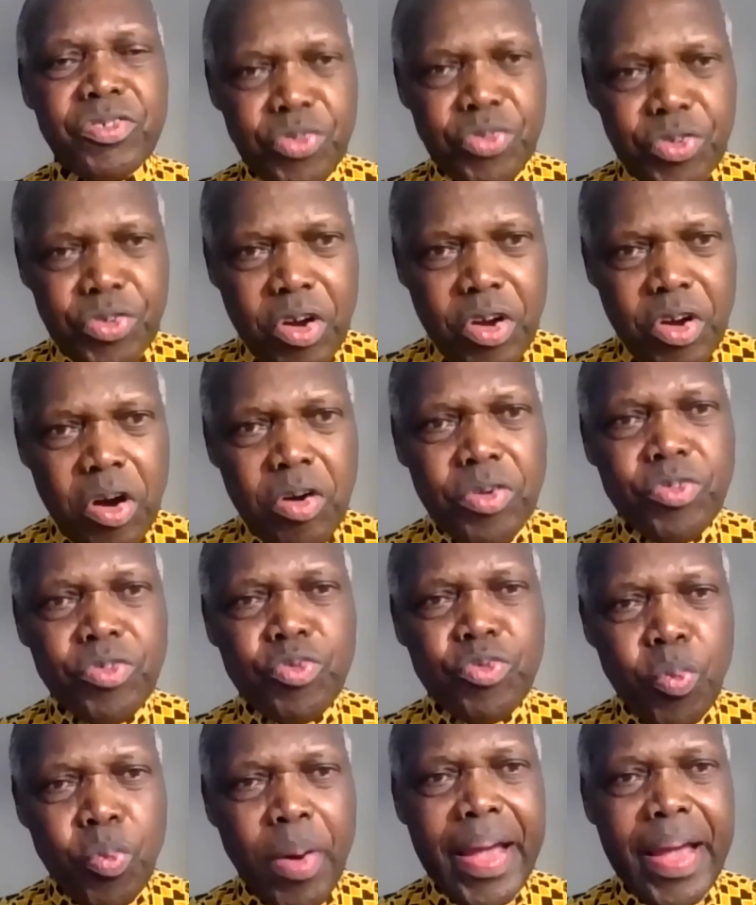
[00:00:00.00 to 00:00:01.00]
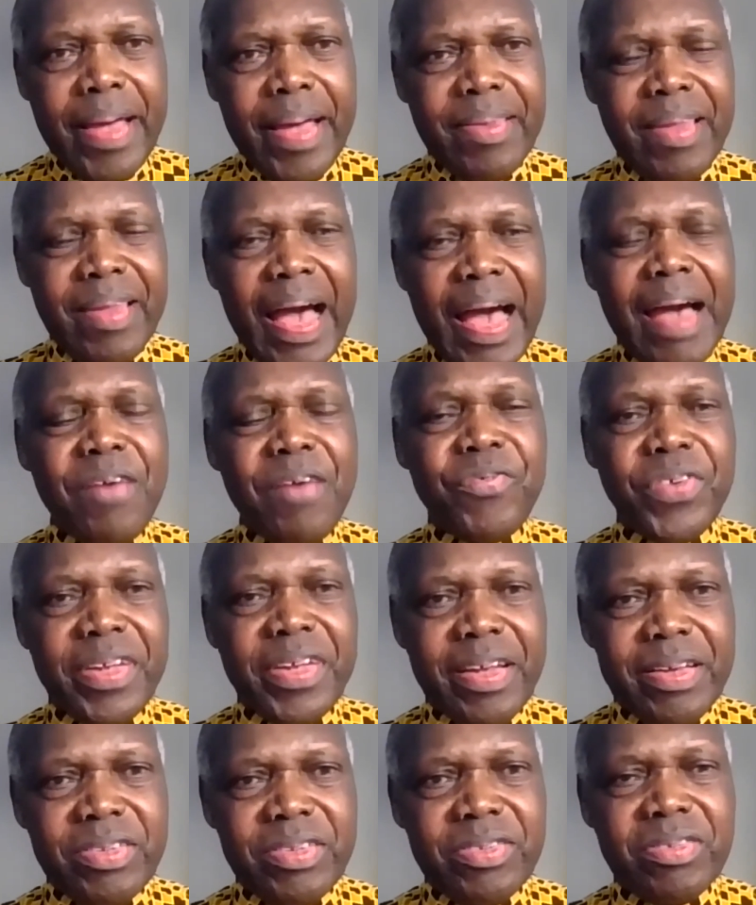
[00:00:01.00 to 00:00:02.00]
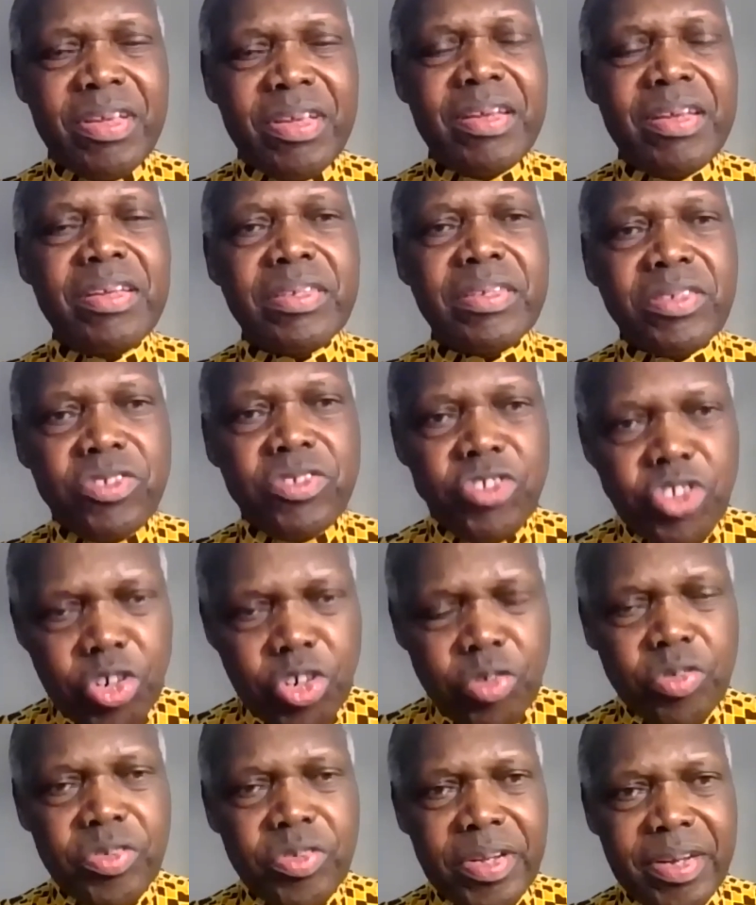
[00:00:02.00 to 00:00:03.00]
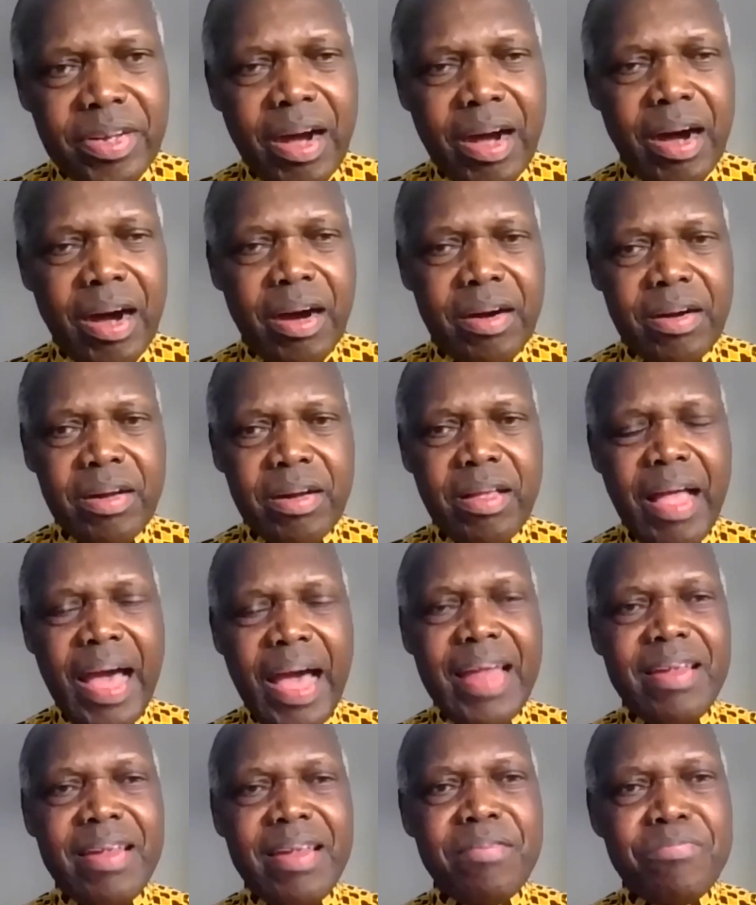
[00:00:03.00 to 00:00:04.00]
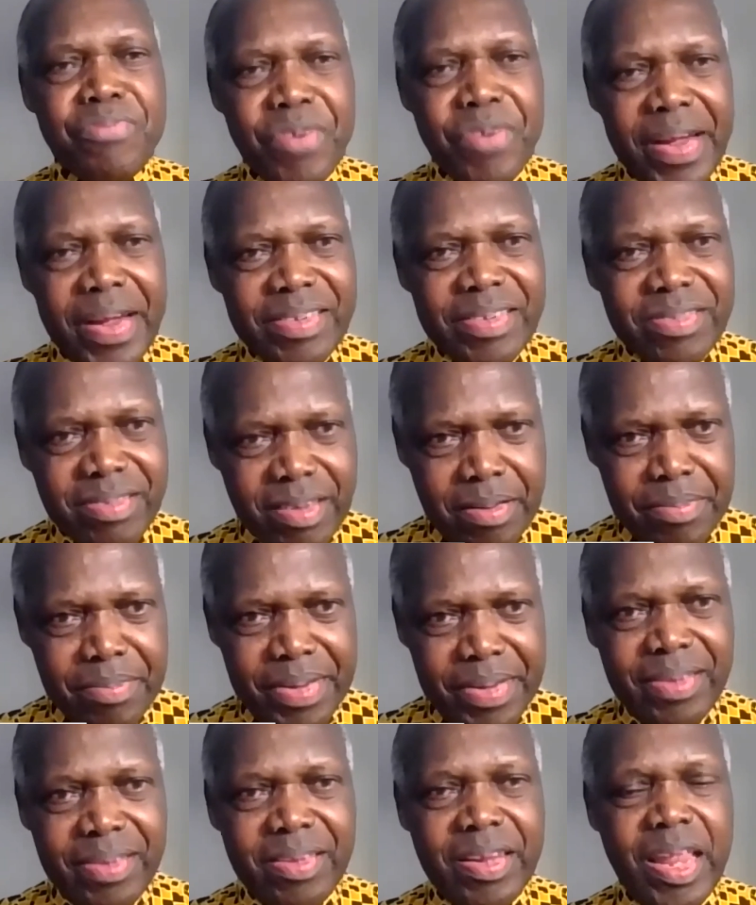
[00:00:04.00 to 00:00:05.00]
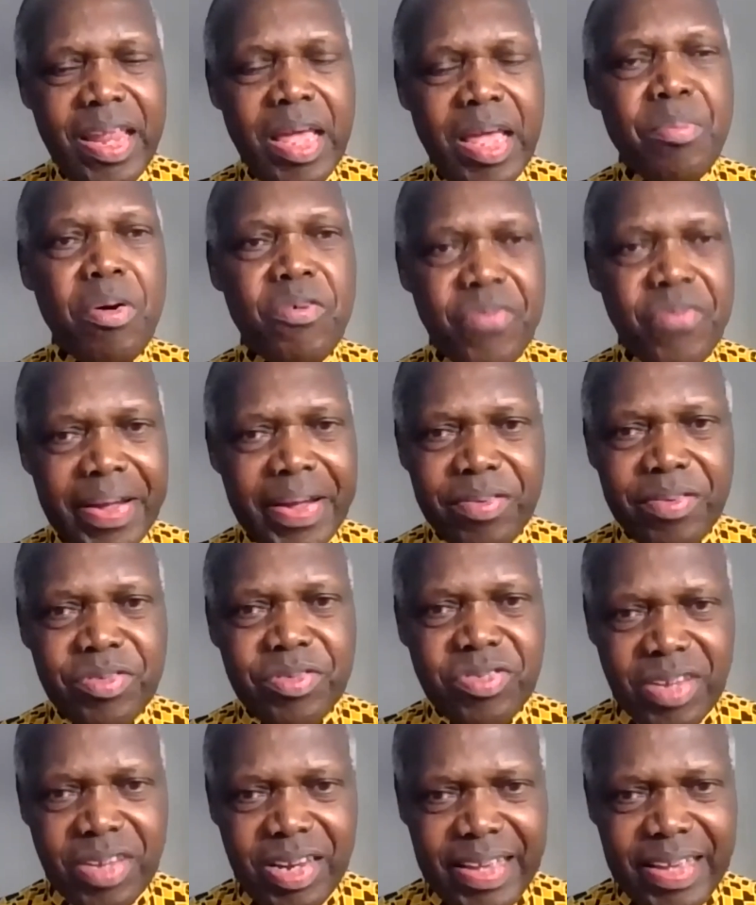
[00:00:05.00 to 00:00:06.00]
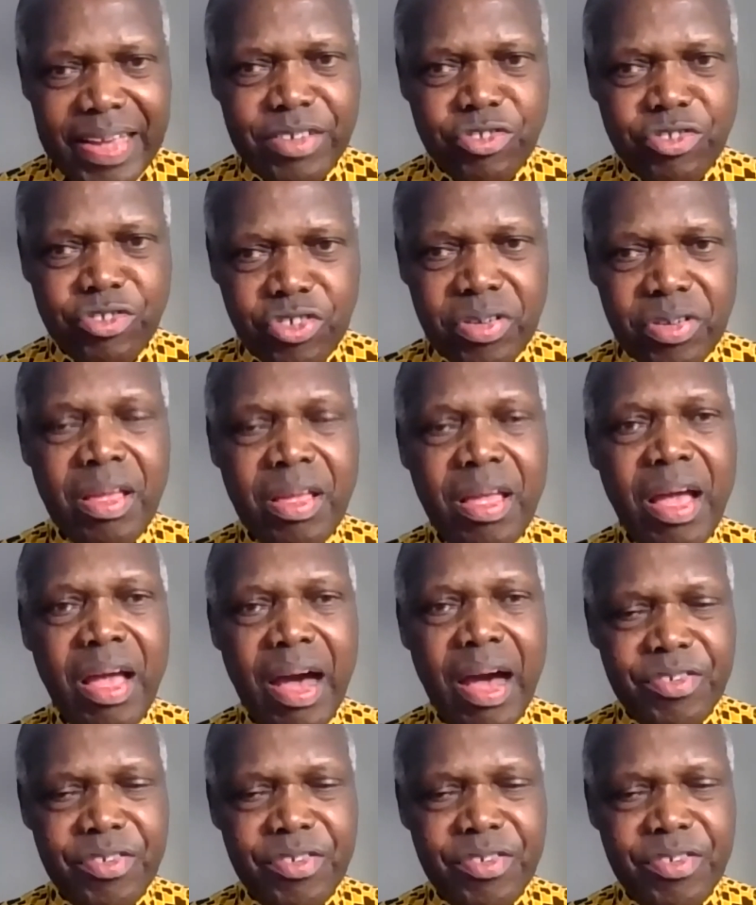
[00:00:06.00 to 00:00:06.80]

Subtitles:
to go to where Africa's children are and embrace them in the name of reconciliation,